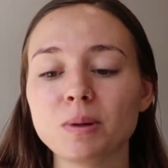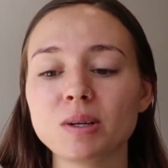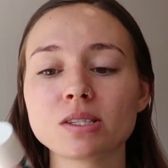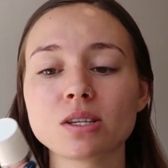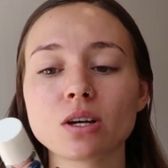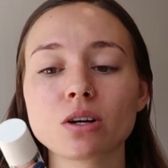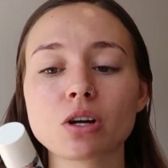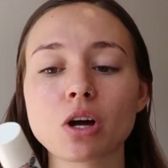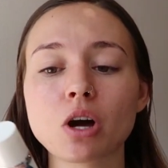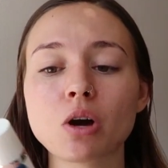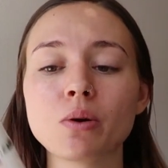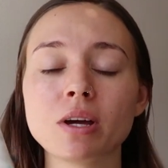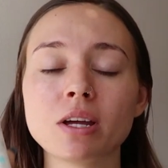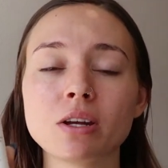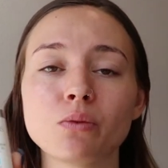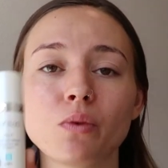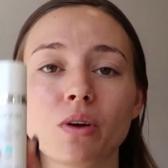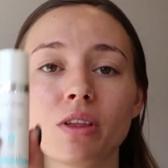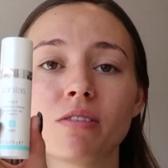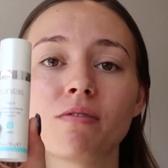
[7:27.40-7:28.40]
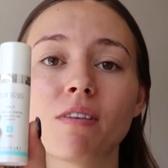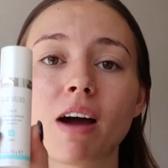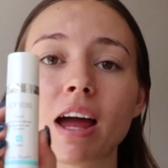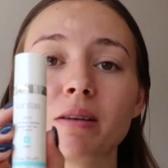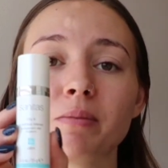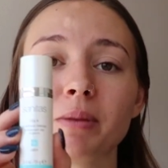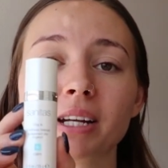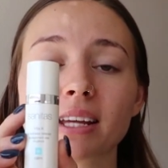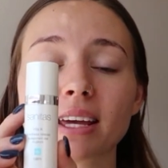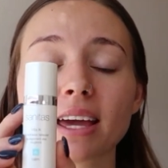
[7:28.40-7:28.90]
is I'll go in with
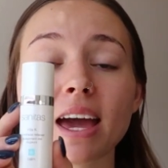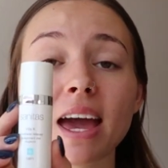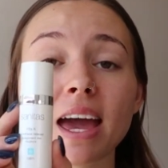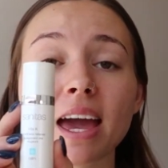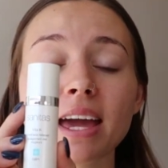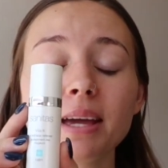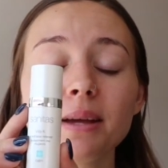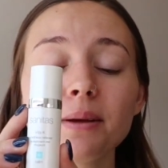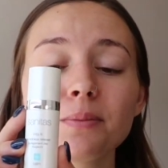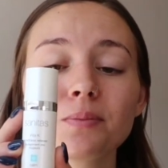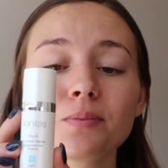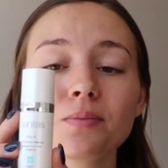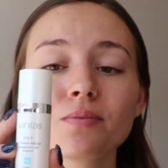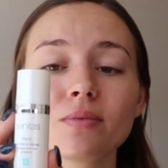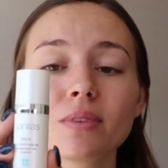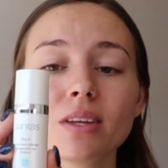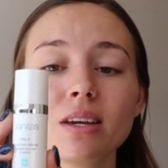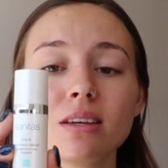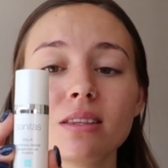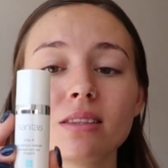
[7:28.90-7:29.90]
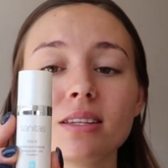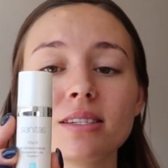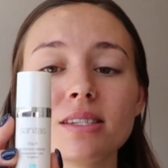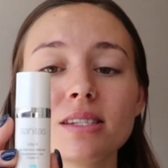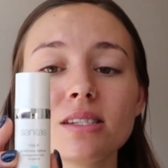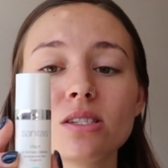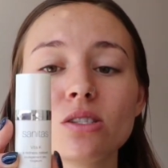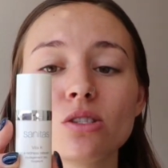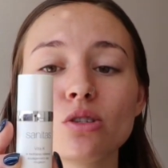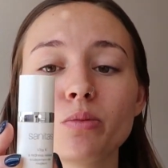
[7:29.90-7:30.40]
vitamin K.
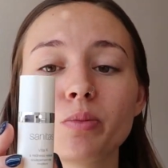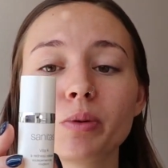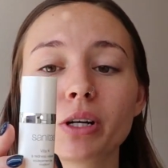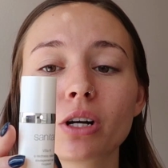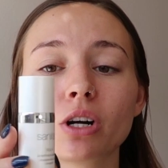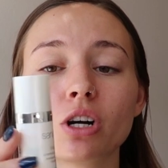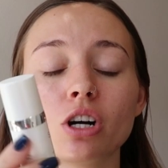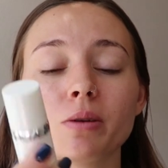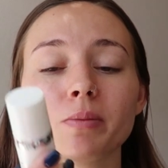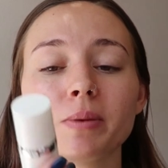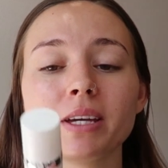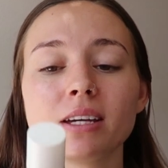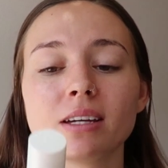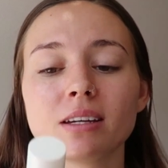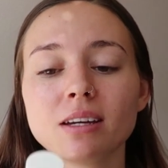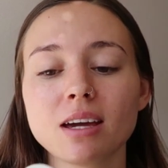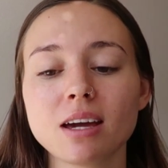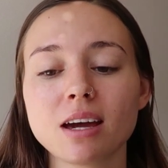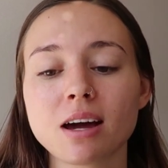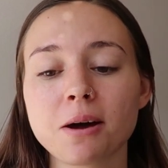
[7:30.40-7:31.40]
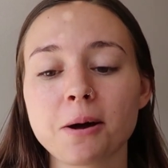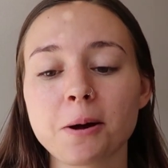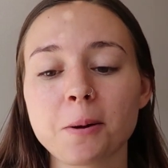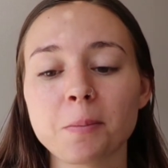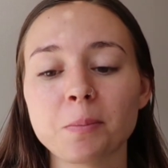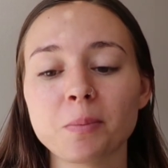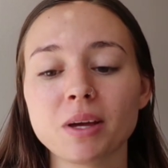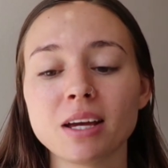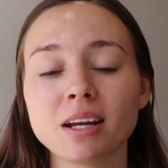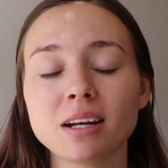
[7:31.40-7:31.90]
This is super calming
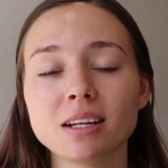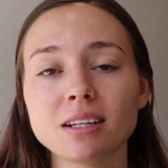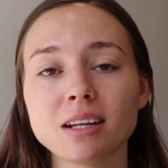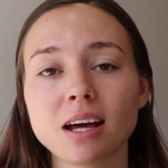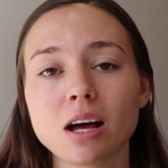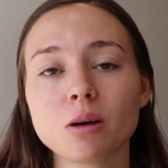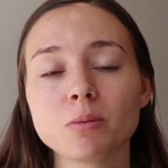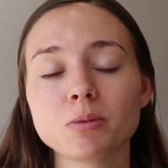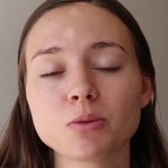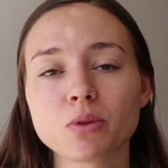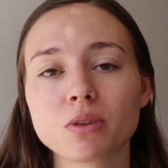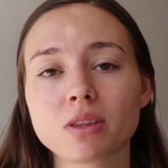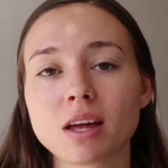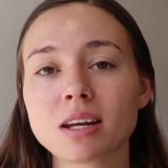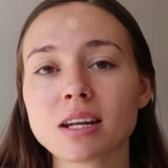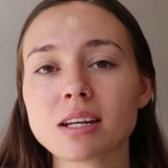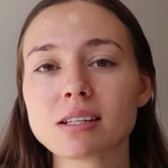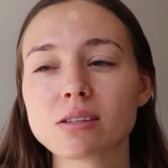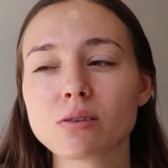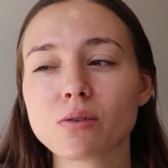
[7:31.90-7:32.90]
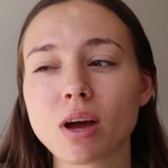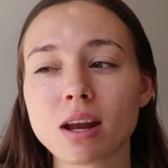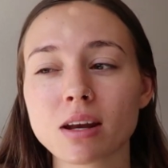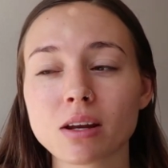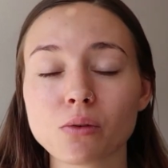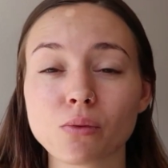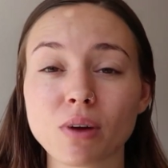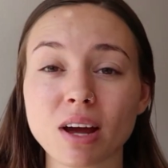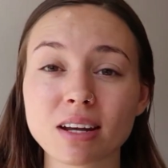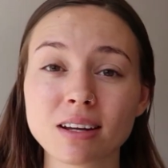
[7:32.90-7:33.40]
and it helps with
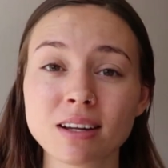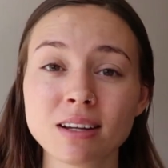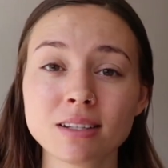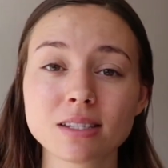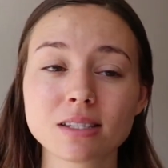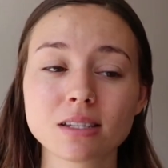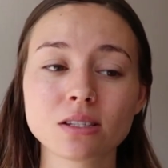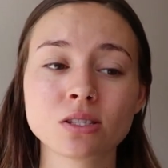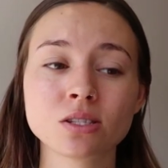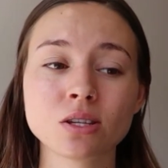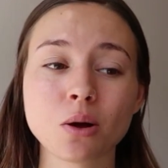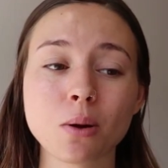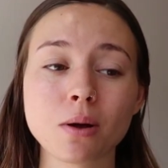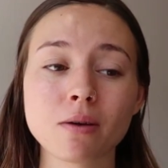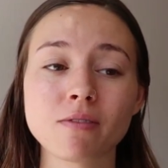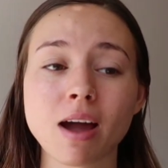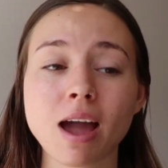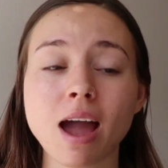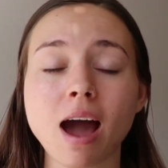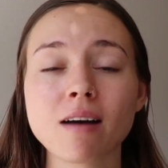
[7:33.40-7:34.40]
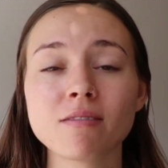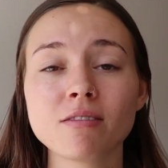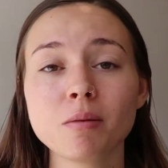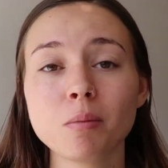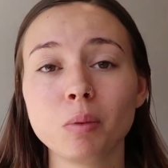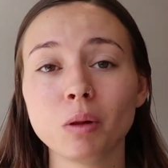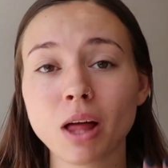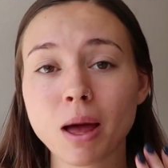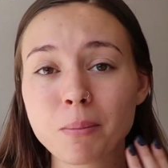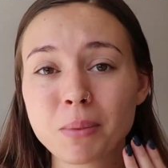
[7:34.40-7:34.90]
any redness. So if I have a
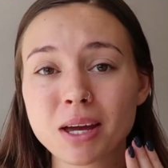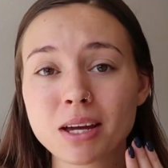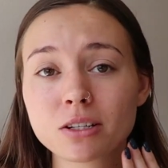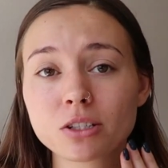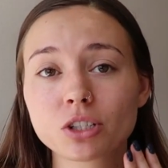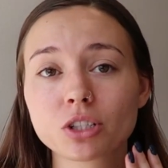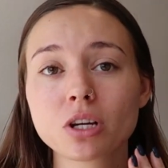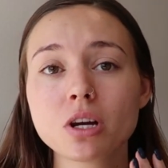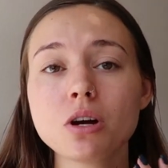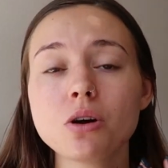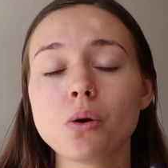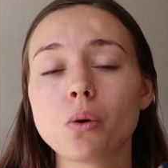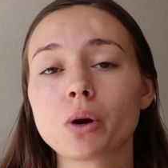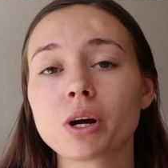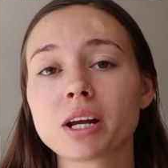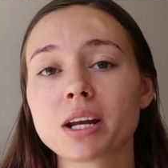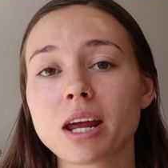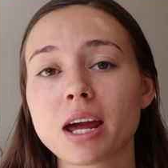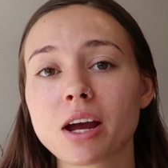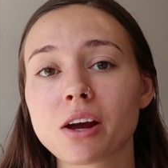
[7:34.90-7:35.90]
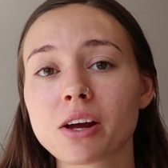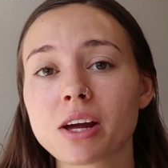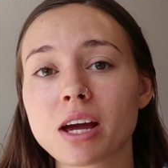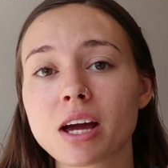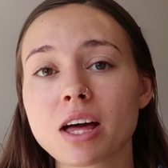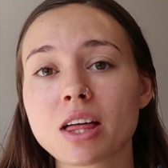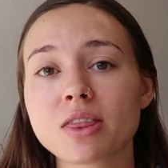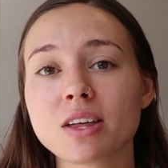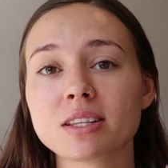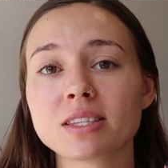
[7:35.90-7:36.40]
blemish or an
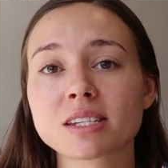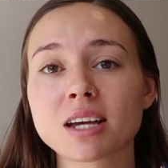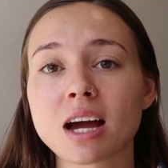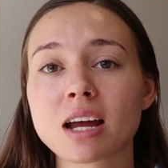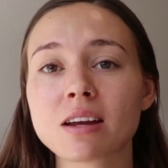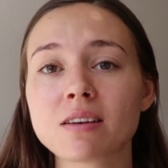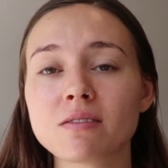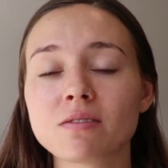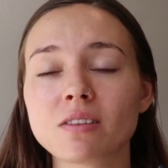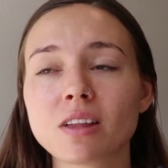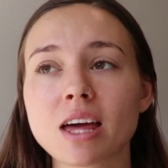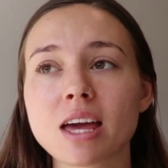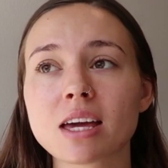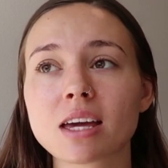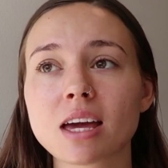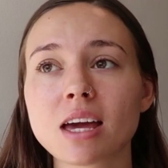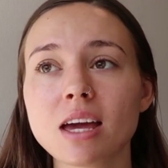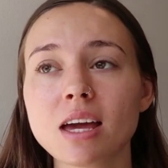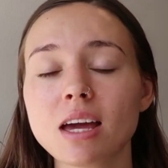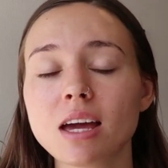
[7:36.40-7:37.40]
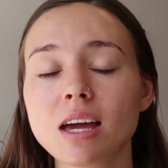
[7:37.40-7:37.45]
area that's kind of like